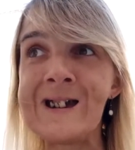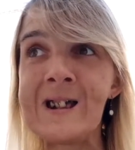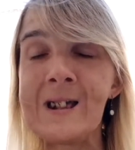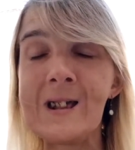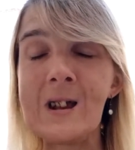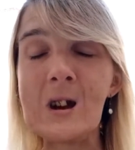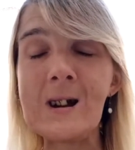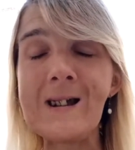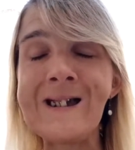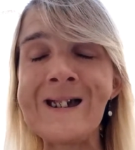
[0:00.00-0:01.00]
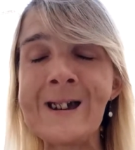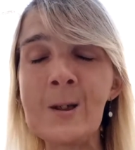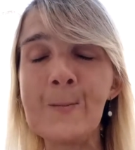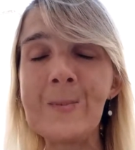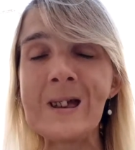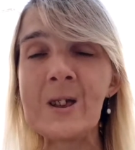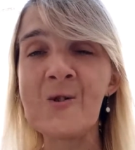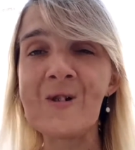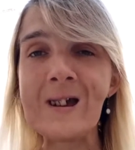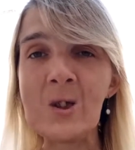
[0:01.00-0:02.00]
it hit me
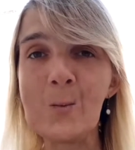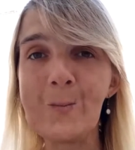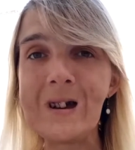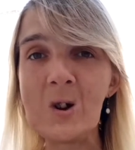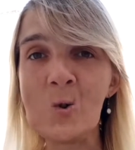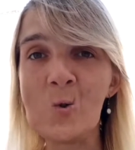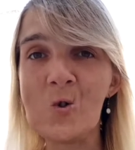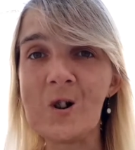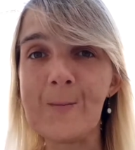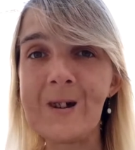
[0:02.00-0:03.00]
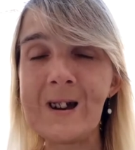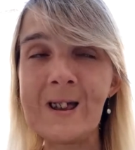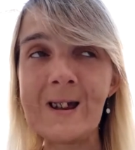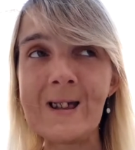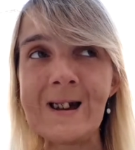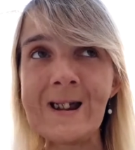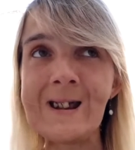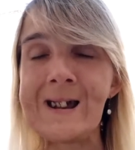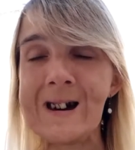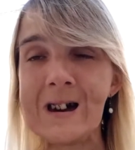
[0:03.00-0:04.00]
straight to my core, because at that
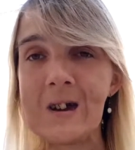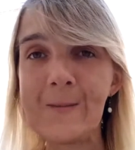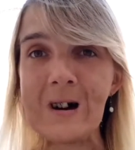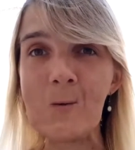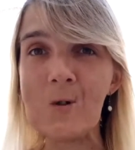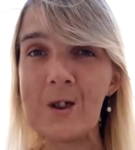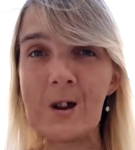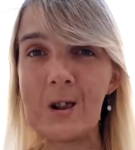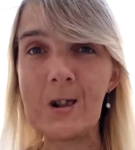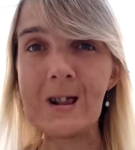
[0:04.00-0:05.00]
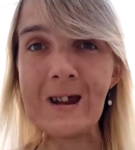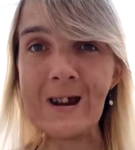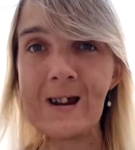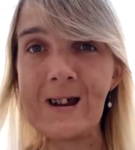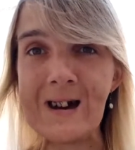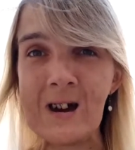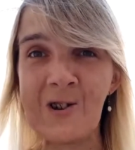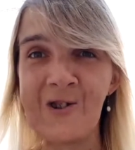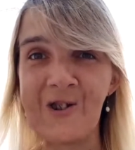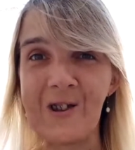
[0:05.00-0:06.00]
time I was not taking
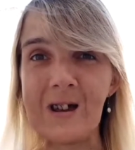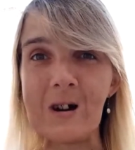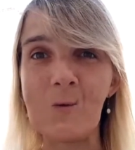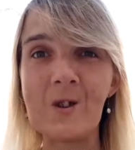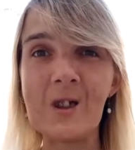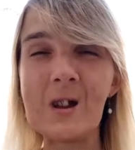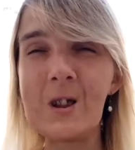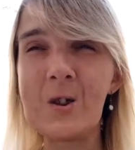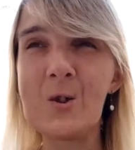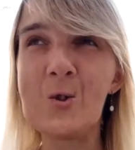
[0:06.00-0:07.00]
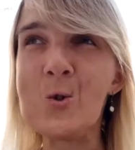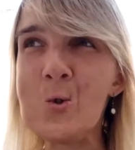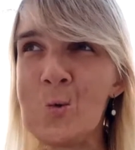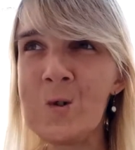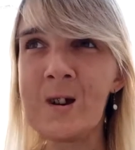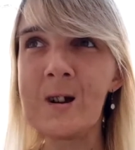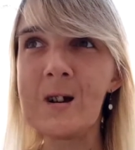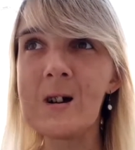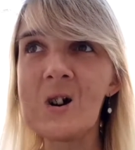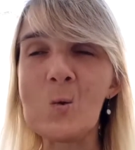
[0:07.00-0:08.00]
actions. I was not doing
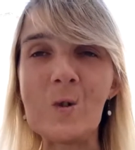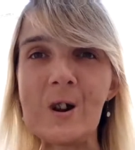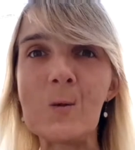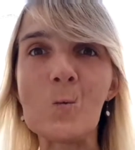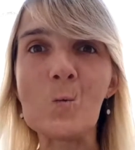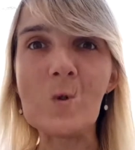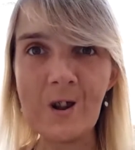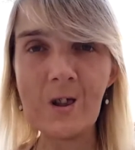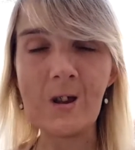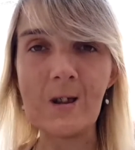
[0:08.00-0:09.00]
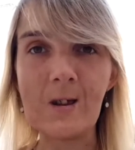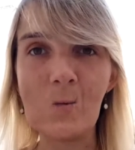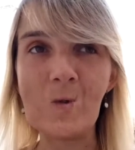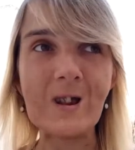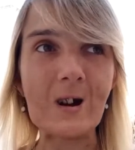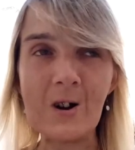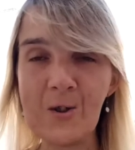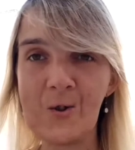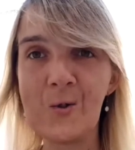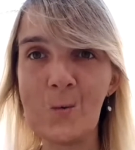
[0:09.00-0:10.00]
what I wanted, what
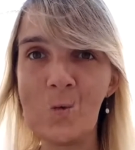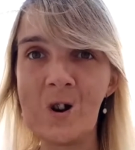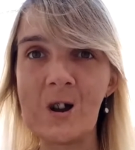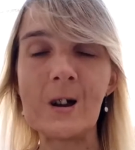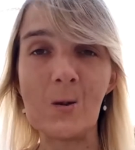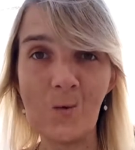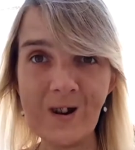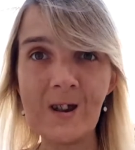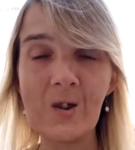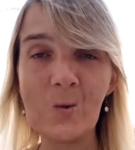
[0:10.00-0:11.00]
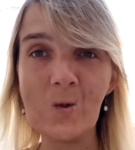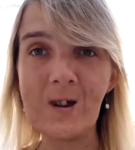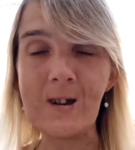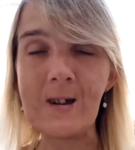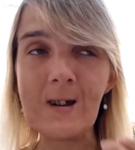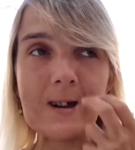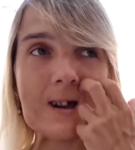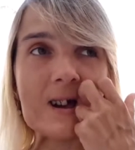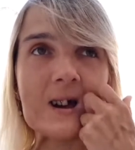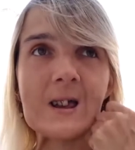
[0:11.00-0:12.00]
others were already doing.
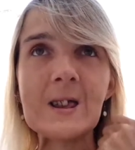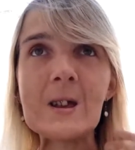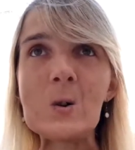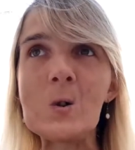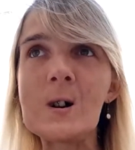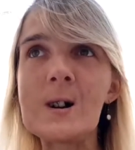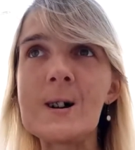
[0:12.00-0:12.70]
So